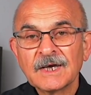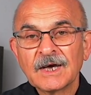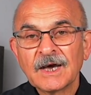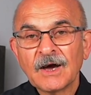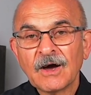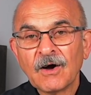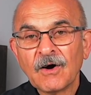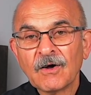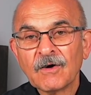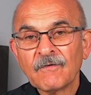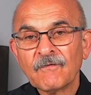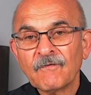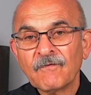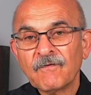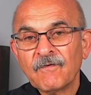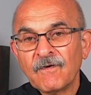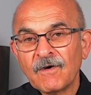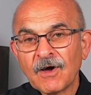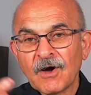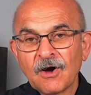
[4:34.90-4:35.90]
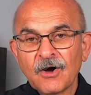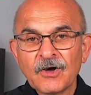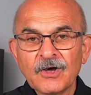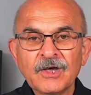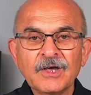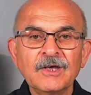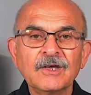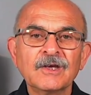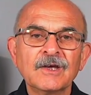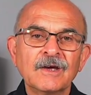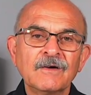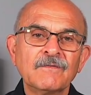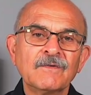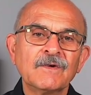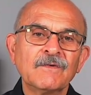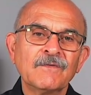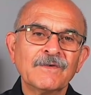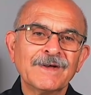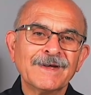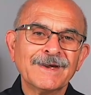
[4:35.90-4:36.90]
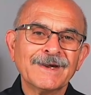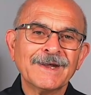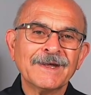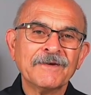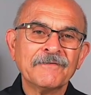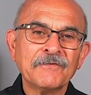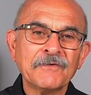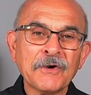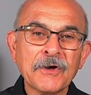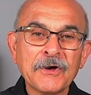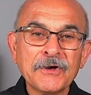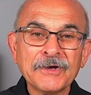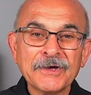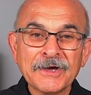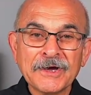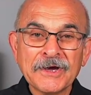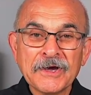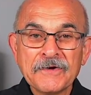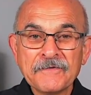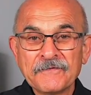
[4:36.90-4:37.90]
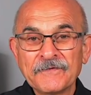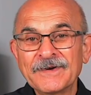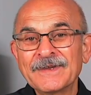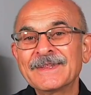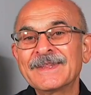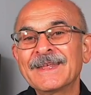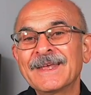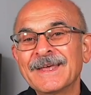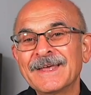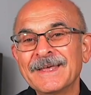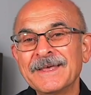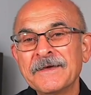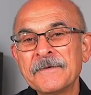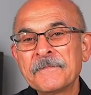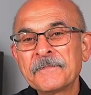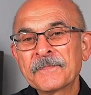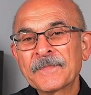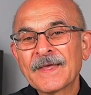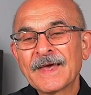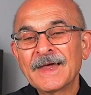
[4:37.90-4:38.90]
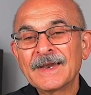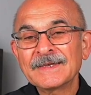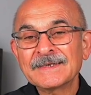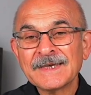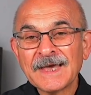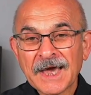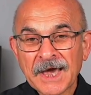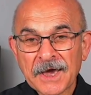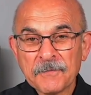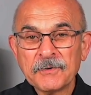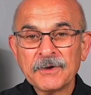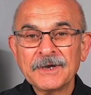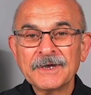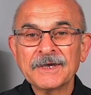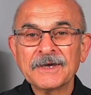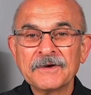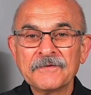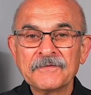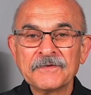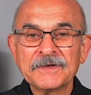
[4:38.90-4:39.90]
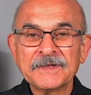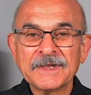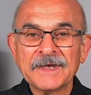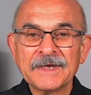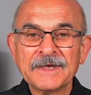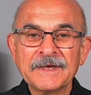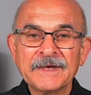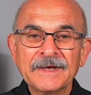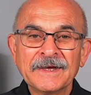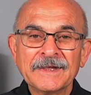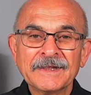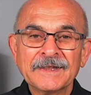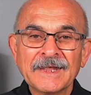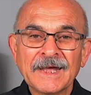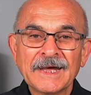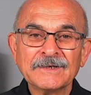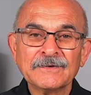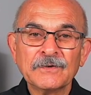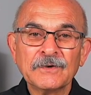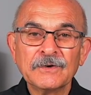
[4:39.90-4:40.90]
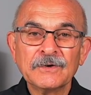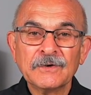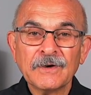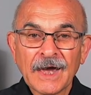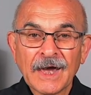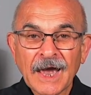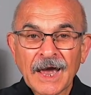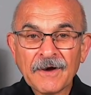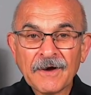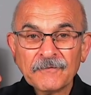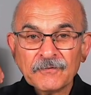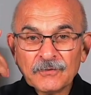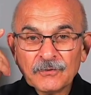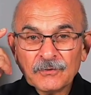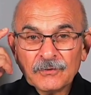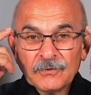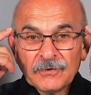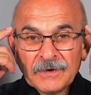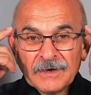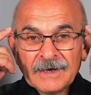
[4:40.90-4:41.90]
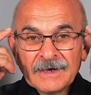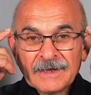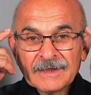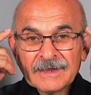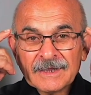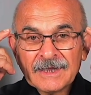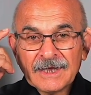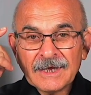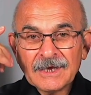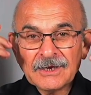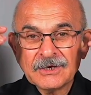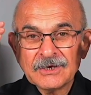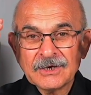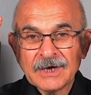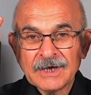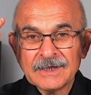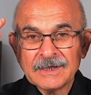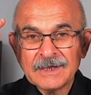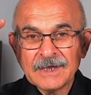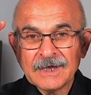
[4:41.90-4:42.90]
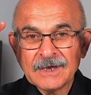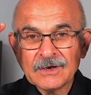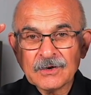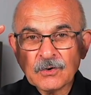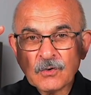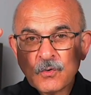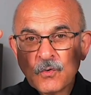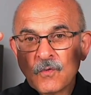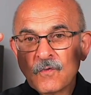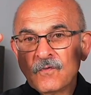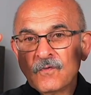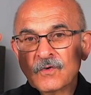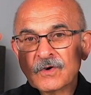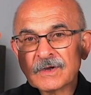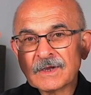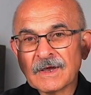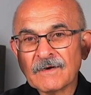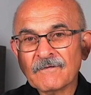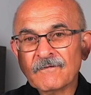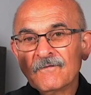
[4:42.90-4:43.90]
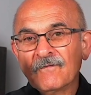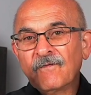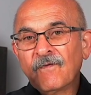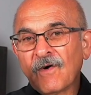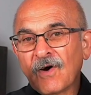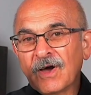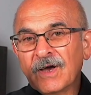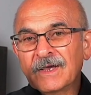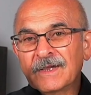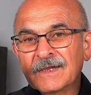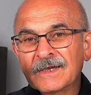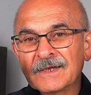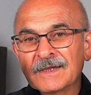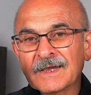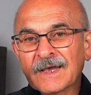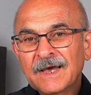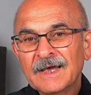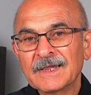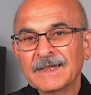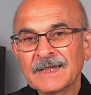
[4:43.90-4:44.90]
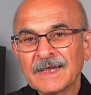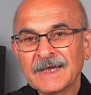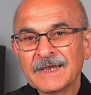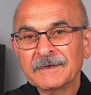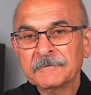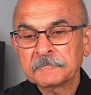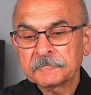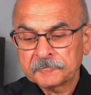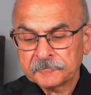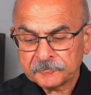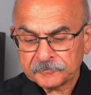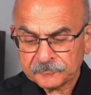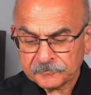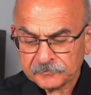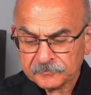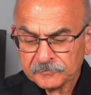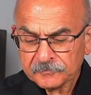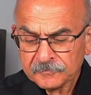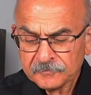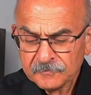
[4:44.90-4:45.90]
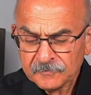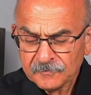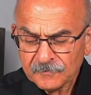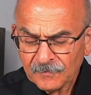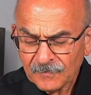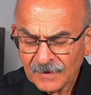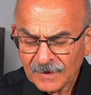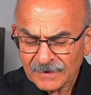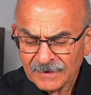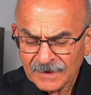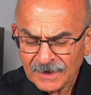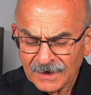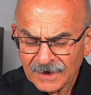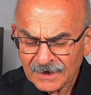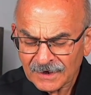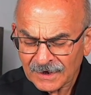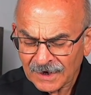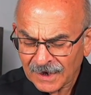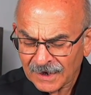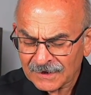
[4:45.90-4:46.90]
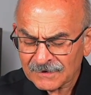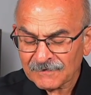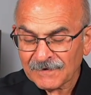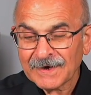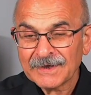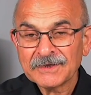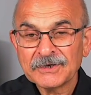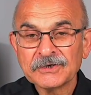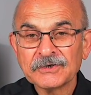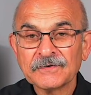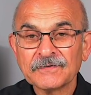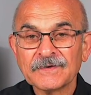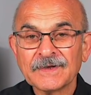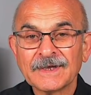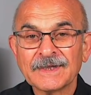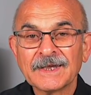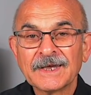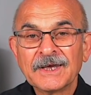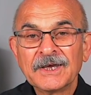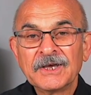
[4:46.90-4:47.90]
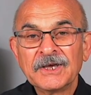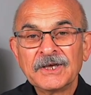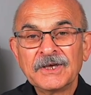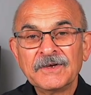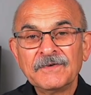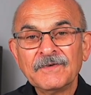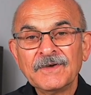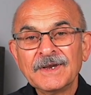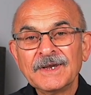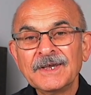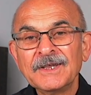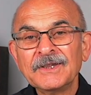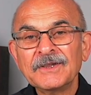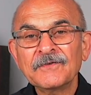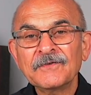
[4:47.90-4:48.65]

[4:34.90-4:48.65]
are flying everywhere, flying every day, and it's happening every day. That's why you have to think and then go for it and find it, and then take advantage of that. Even in the